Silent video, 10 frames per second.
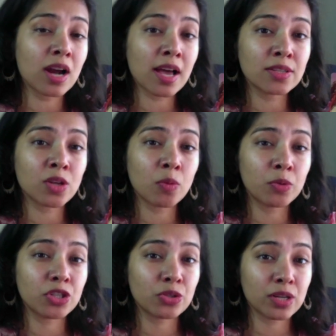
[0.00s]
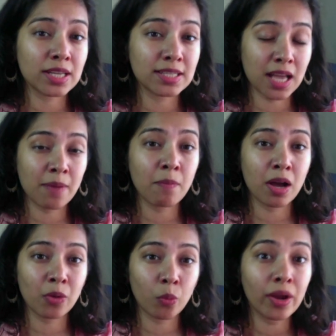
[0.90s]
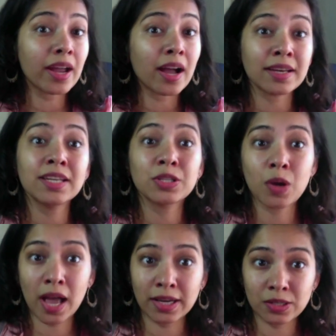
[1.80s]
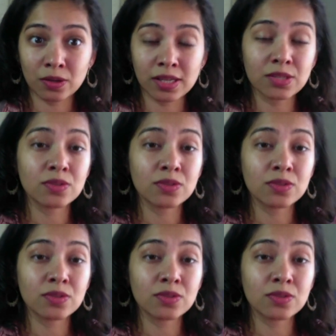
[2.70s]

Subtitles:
as opportunities come my way, I need to act on it.